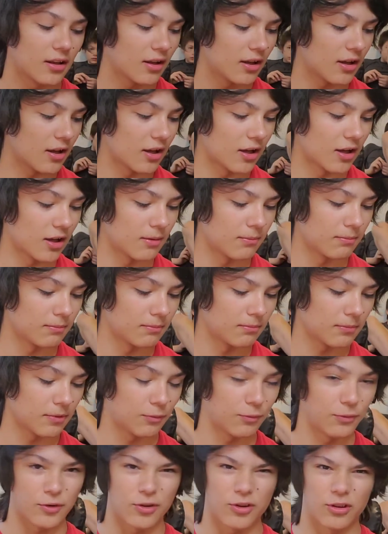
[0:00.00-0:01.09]

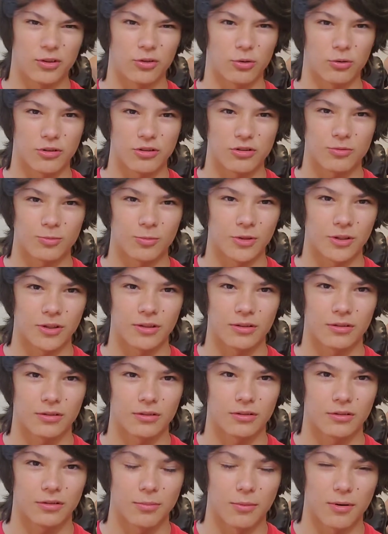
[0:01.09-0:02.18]
If we do the tortoise one
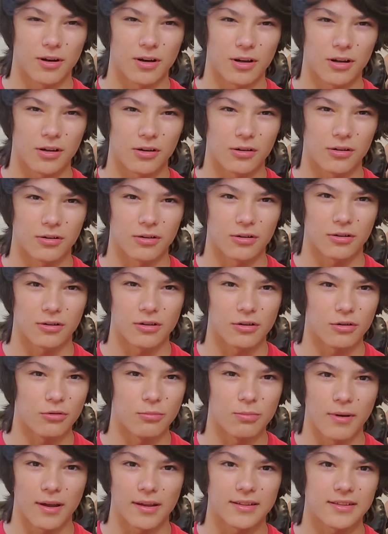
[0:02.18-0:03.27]
tomorrow, you
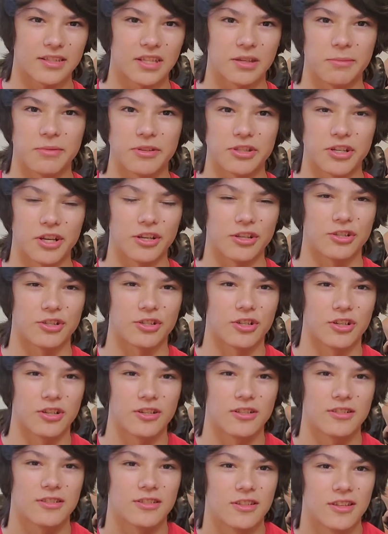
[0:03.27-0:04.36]
might see me change
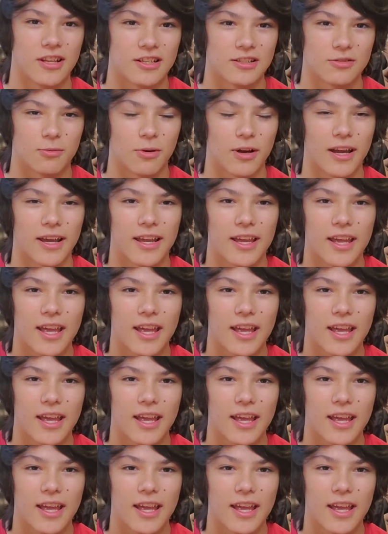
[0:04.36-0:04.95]
shirts, so that's why.